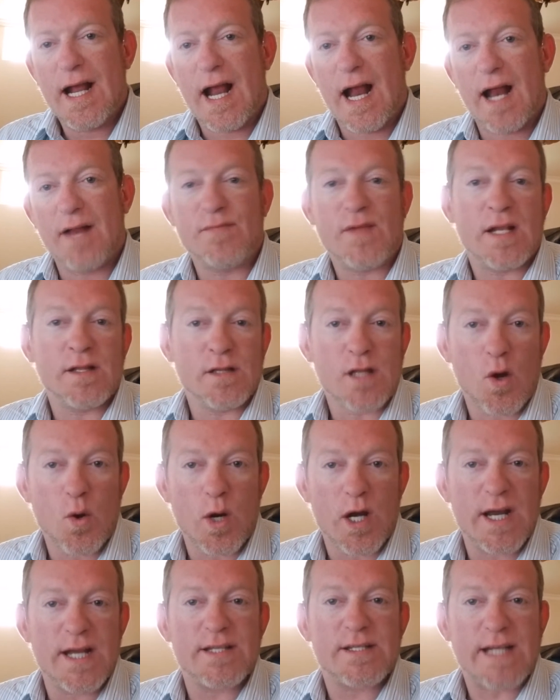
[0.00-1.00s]
and then
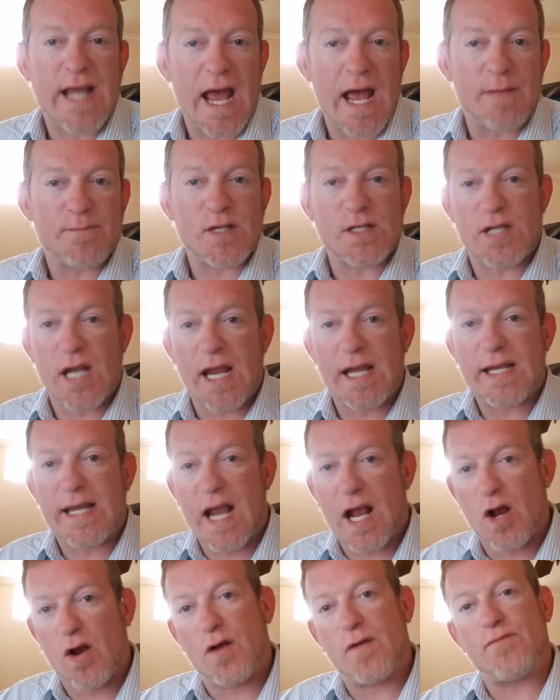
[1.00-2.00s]
lower his comp to take
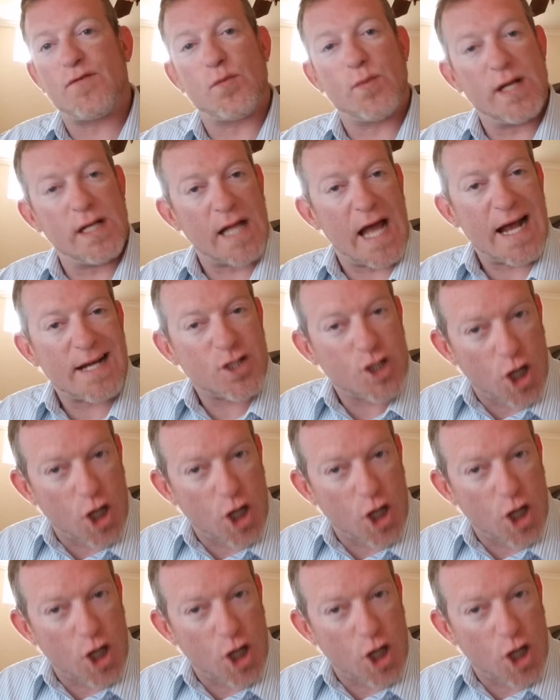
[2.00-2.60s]
care of the relock